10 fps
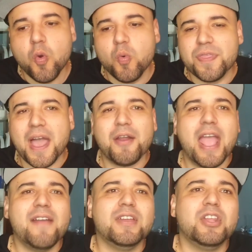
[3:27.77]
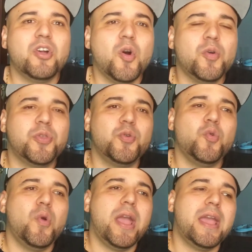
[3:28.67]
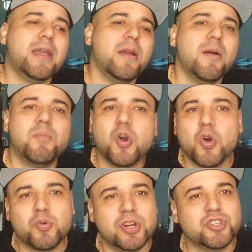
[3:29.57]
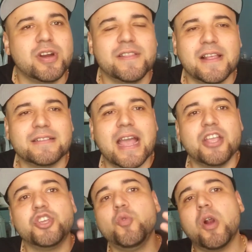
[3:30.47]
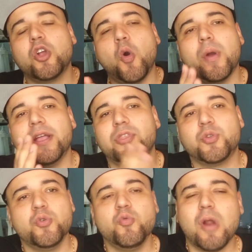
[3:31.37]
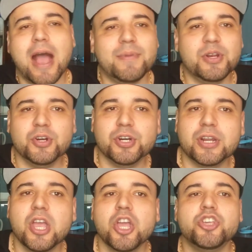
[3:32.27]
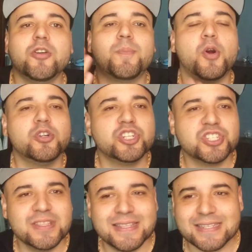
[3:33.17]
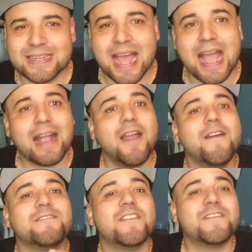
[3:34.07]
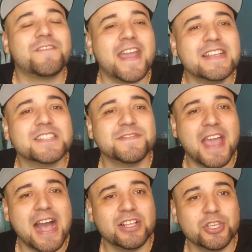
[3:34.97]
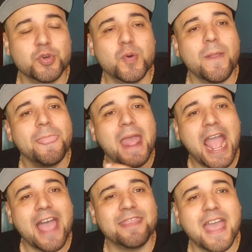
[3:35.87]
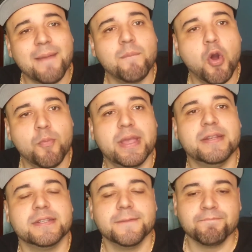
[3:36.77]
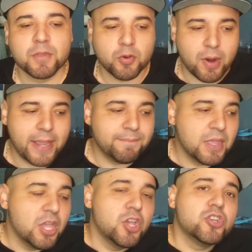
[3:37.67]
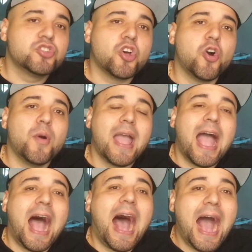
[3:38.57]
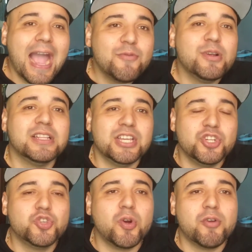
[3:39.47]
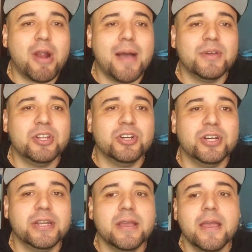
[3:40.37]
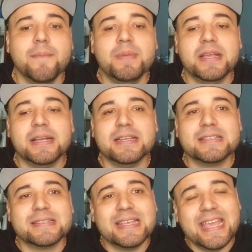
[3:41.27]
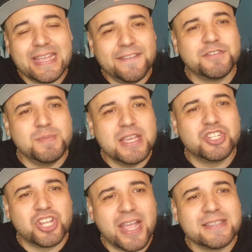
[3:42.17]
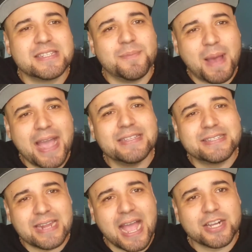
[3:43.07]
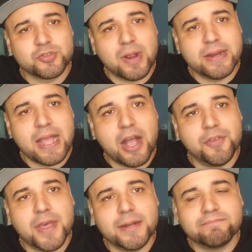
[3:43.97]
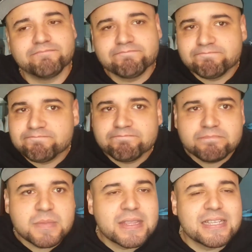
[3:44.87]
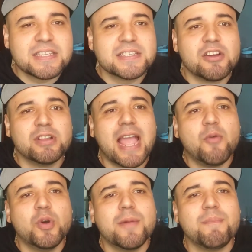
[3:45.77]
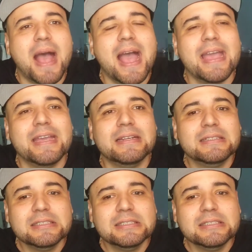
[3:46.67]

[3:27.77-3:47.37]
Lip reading: without having to go through a brokerage or anything like that. You are going through Robinhood. You're purchasing the stock for face value at that moment, right? So I really enjoy Robinhood because it gives me a chance to buy stocks right now that necessarily I wouldn't buy,